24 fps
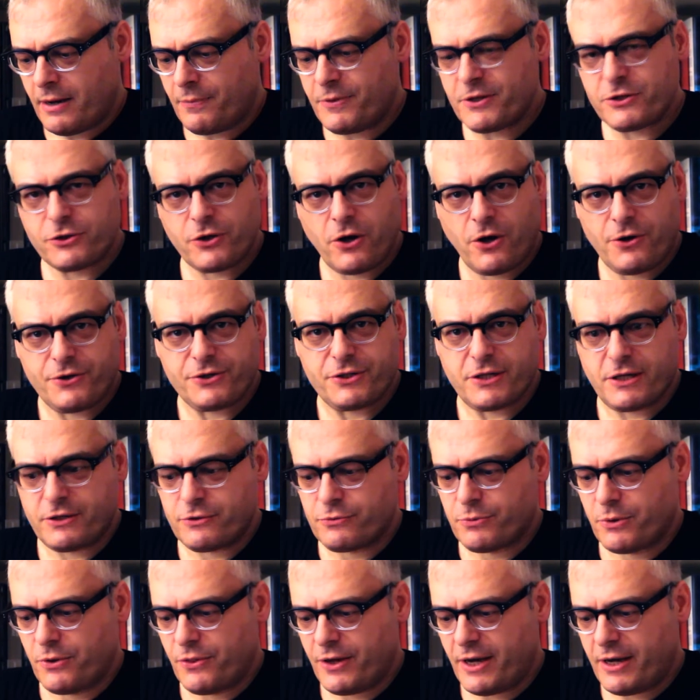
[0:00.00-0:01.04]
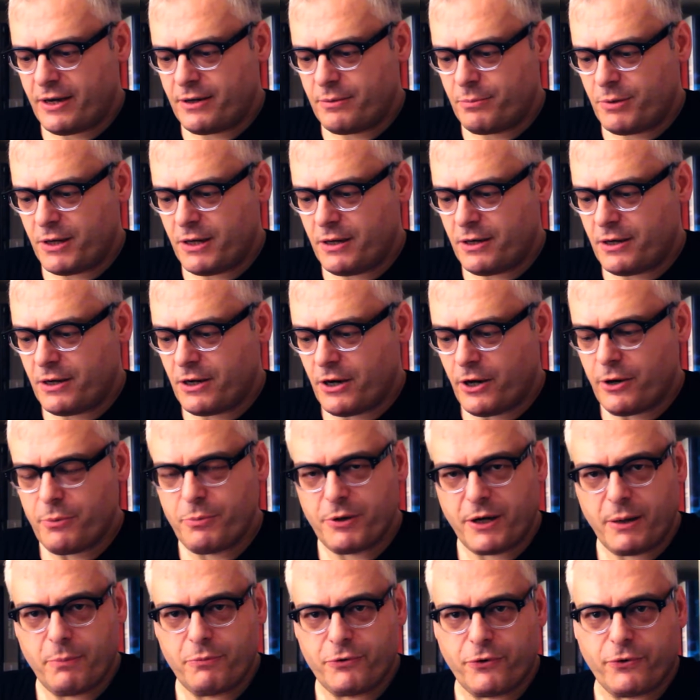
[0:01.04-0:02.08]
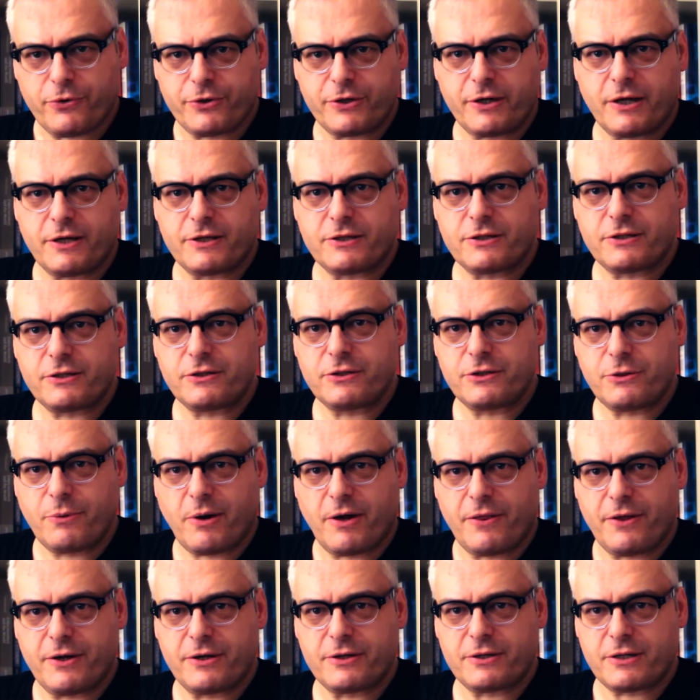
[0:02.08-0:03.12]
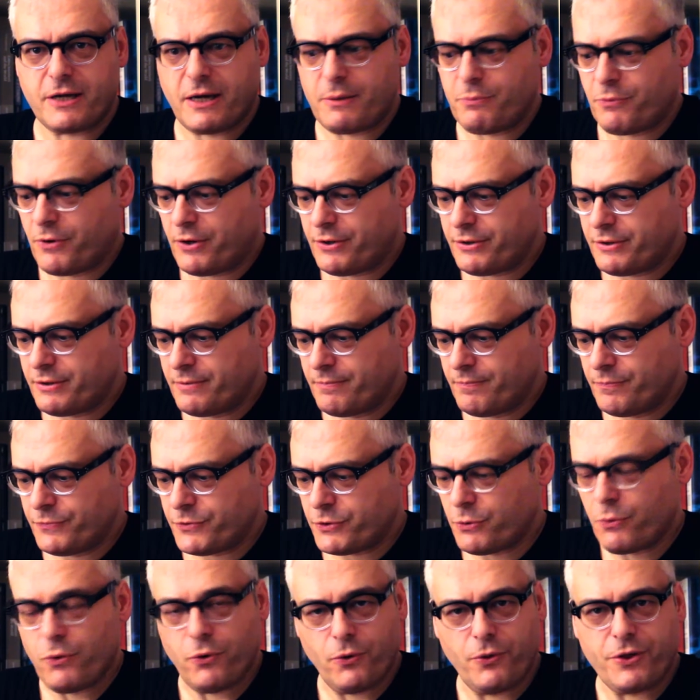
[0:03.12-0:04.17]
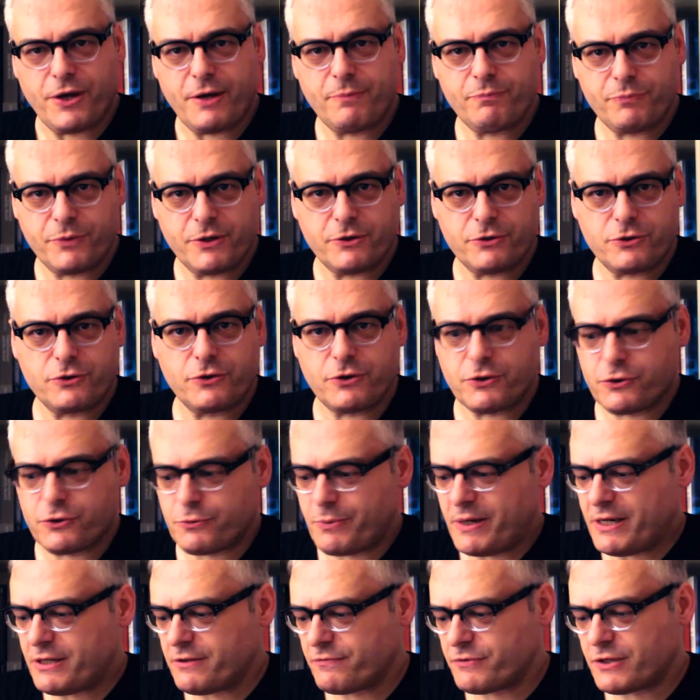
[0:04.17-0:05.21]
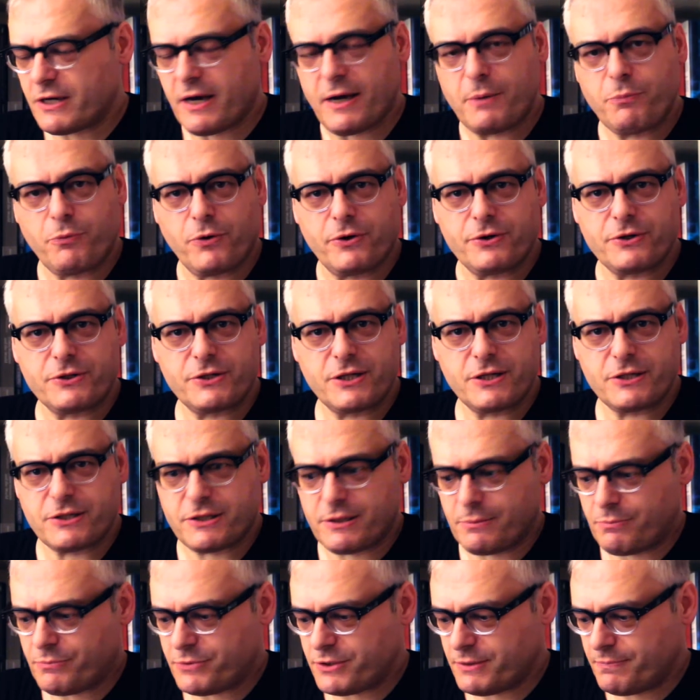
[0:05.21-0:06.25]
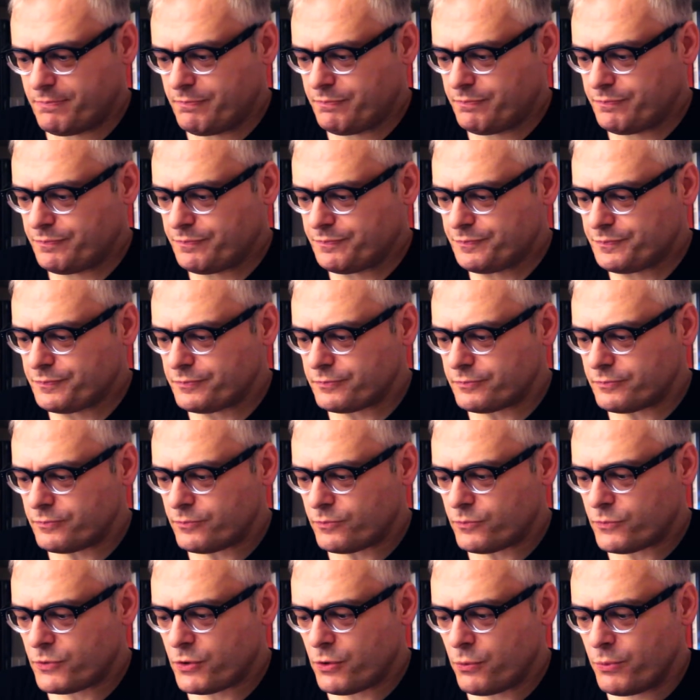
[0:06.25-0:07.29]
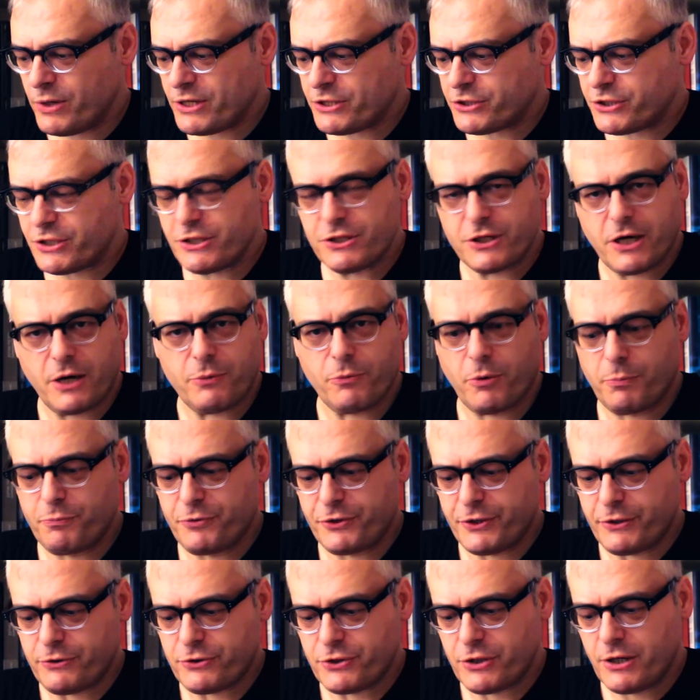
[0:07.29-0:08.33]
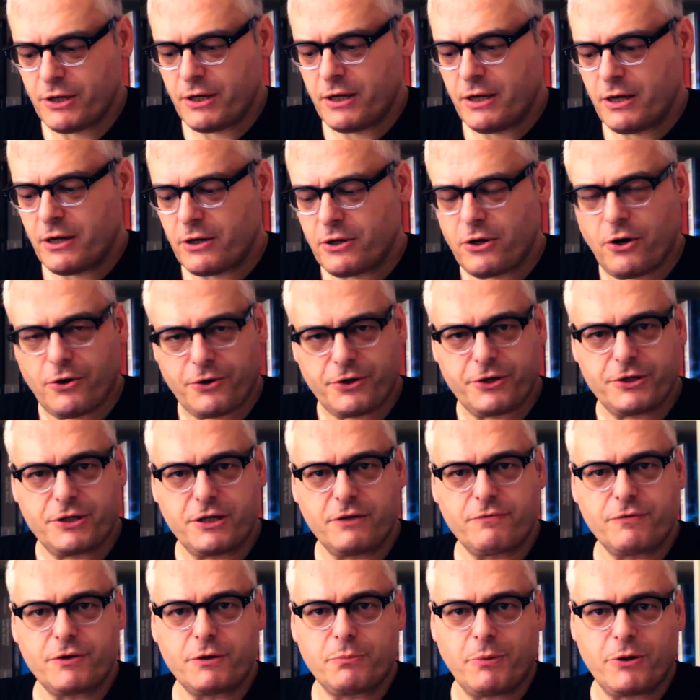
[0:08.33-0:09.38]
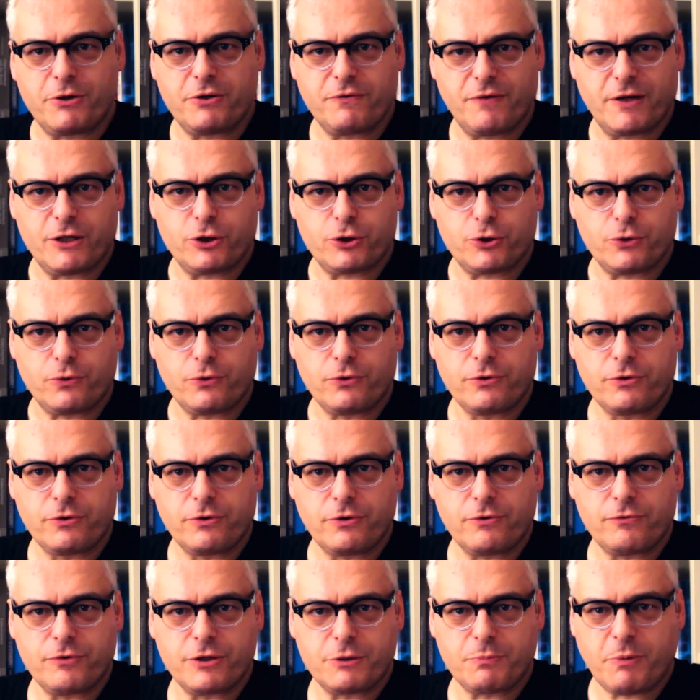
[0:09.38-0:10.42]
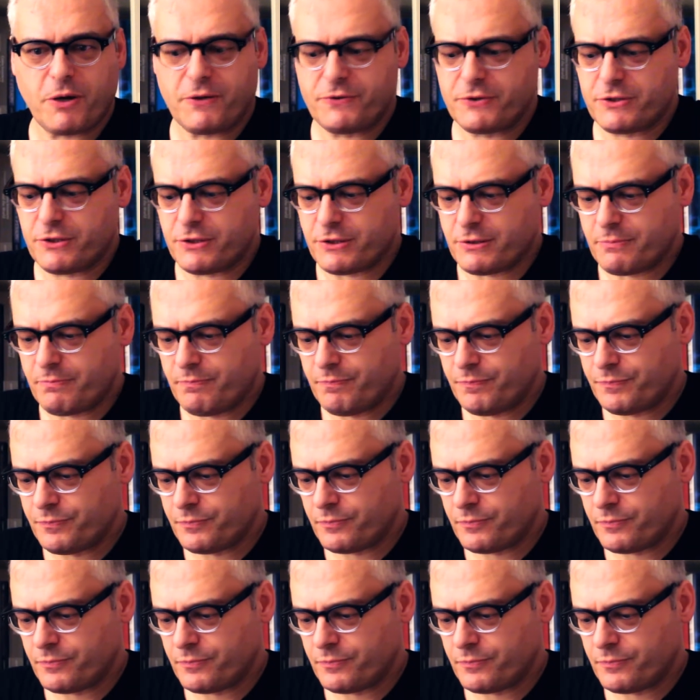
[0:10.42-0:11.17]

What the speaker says: And this content will then be globally broadcast to other Type 1, to all the suite of Type 1 systems, which in turn will produce cognitive and motivational responses.